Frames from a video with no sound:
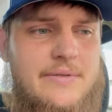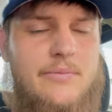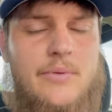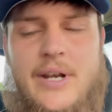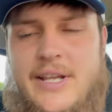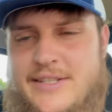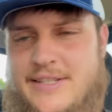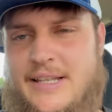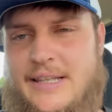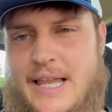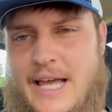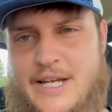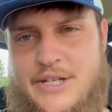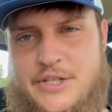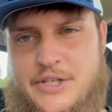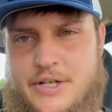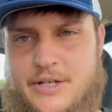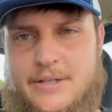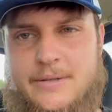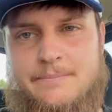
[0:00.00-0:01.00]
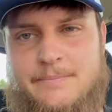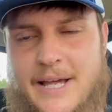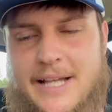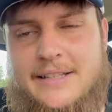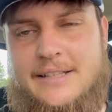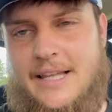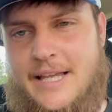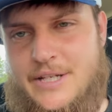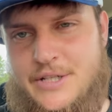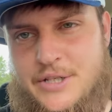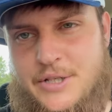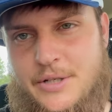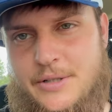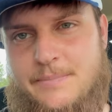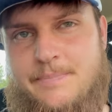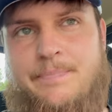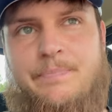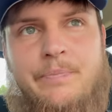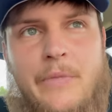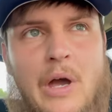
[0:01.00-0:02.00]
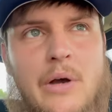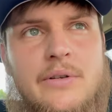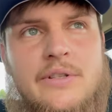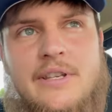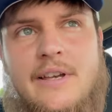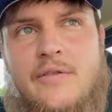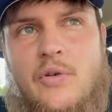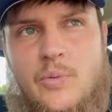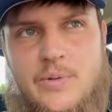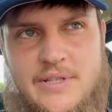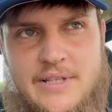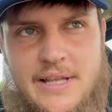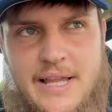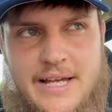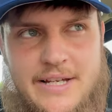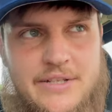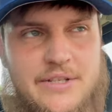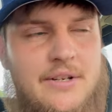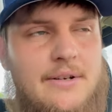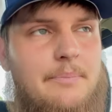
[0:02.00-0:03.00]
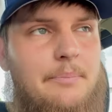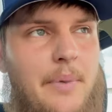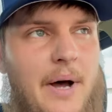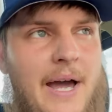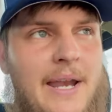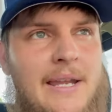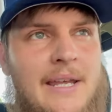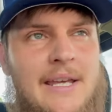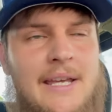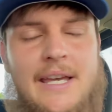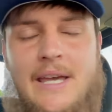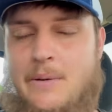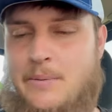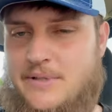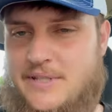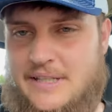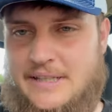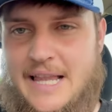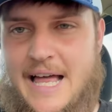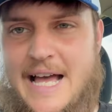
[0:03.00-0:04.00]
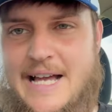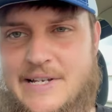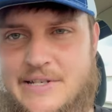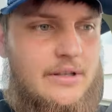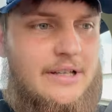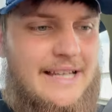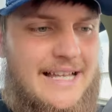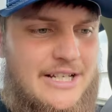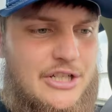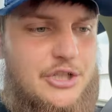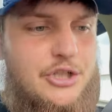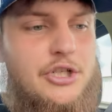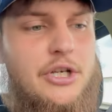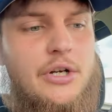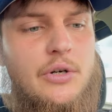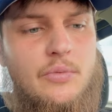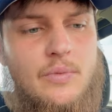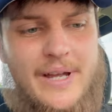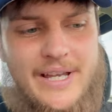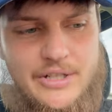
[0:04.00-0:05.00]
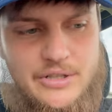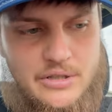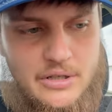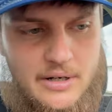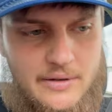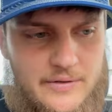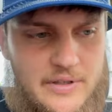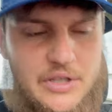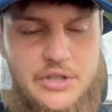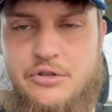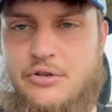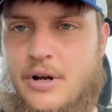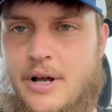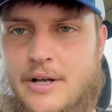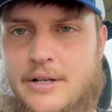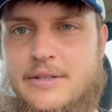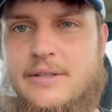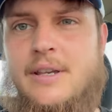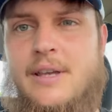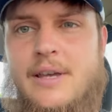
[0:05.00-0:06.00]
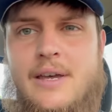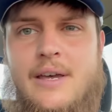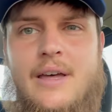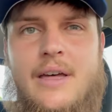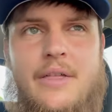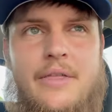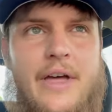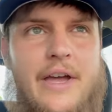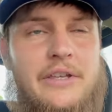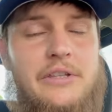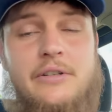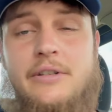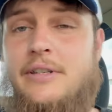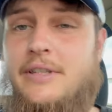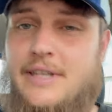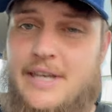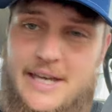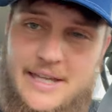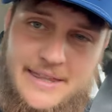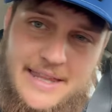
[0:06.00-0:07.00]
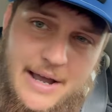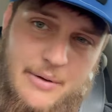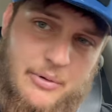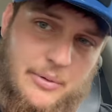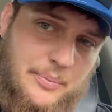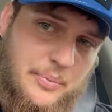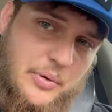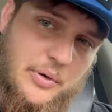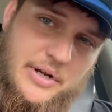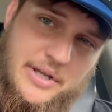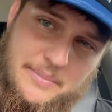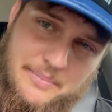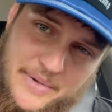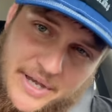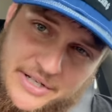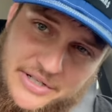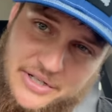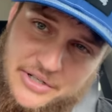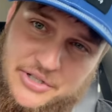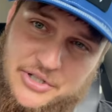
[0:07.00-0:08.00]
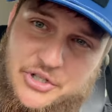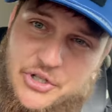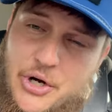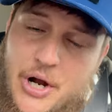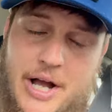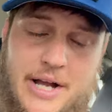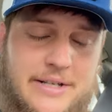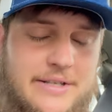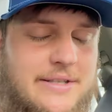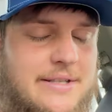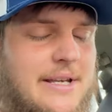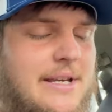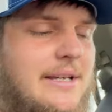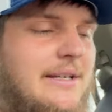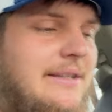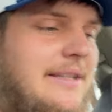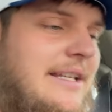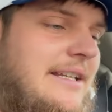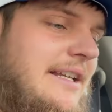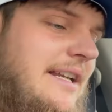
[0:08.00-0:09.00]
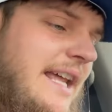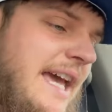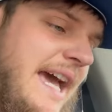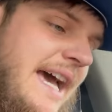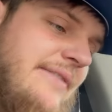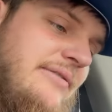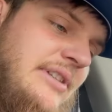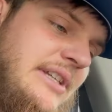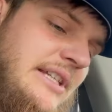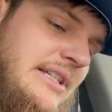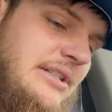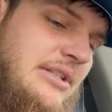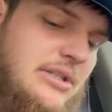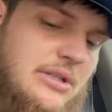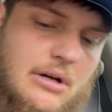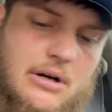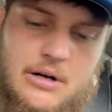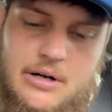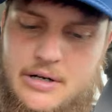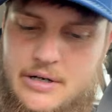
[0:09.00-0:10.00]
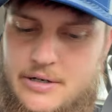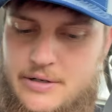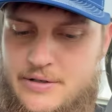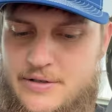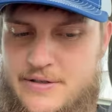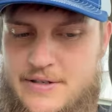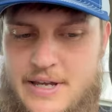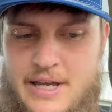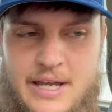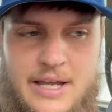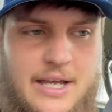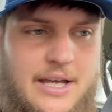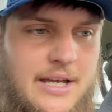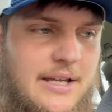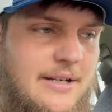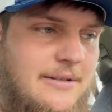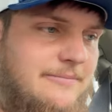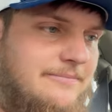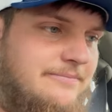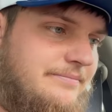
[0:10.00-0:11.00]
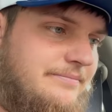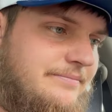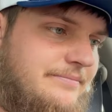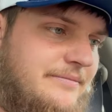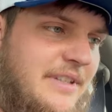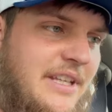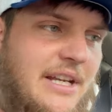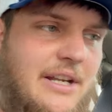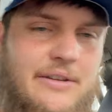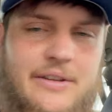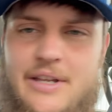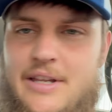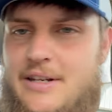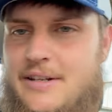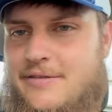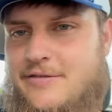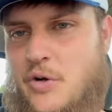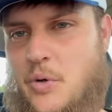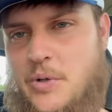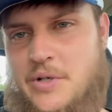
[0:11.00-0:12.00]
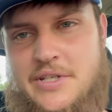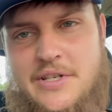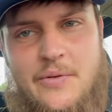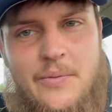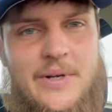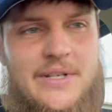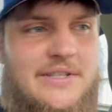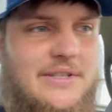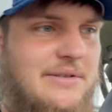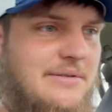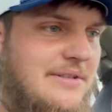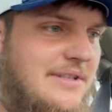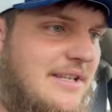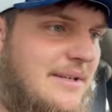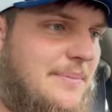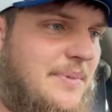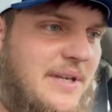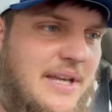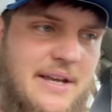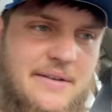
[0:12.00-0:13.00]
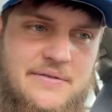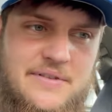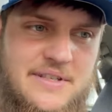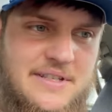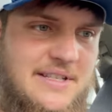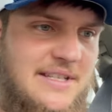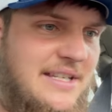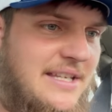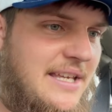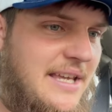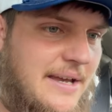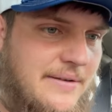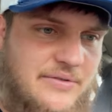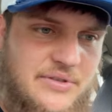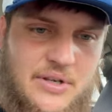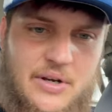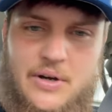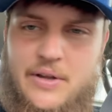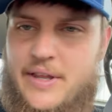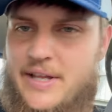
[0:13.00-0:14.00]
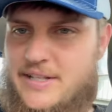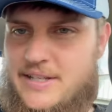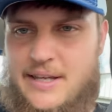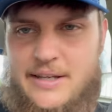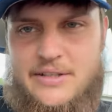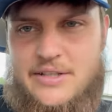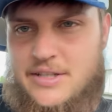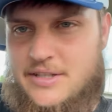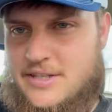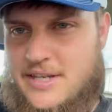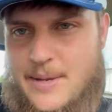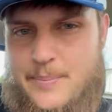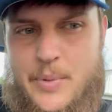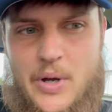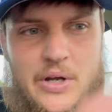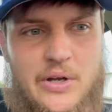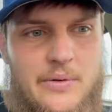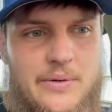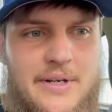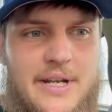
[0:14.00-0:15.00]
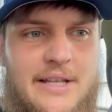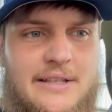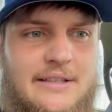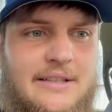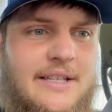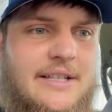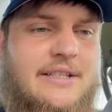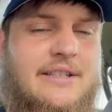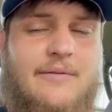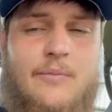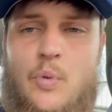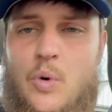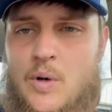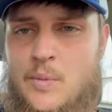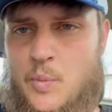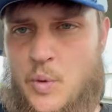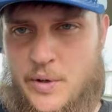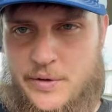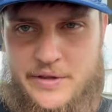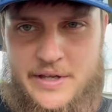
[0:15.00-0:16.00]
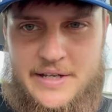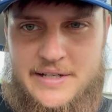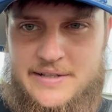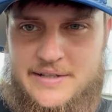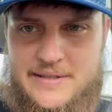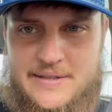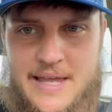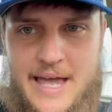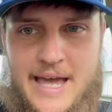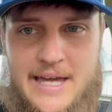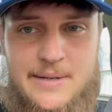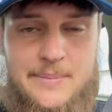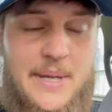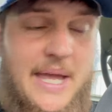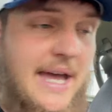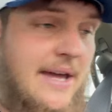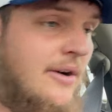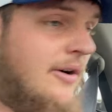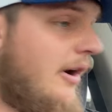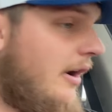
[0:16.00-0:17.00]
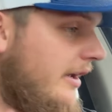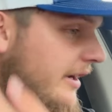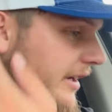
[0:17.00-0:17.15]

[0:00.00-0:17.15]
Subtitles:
When I say last year, not the last year, 07 was the last year, but it was the last generation of these trucks that you could get that were pre-emissions trucks that didn't have the EGRs, and you know, then of course it went to DPFs and DEFs and all that. It just kept on going down the list of more and more things that had to be added on